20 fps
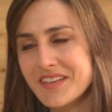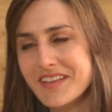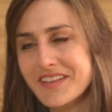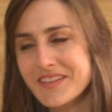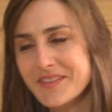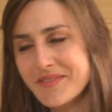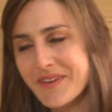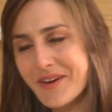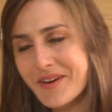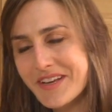it
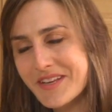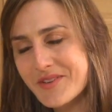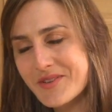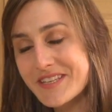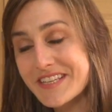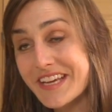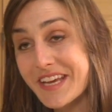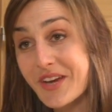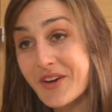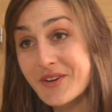was very
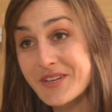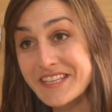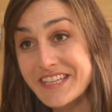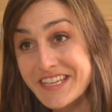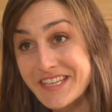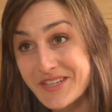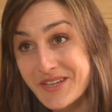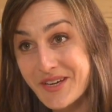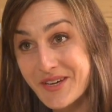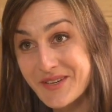interesting. You're a
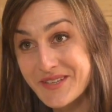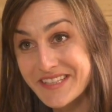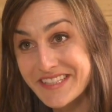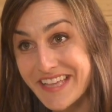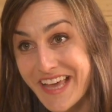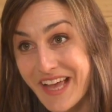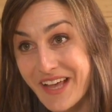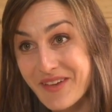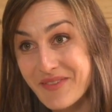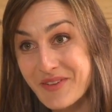teacher
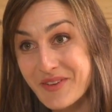yourself.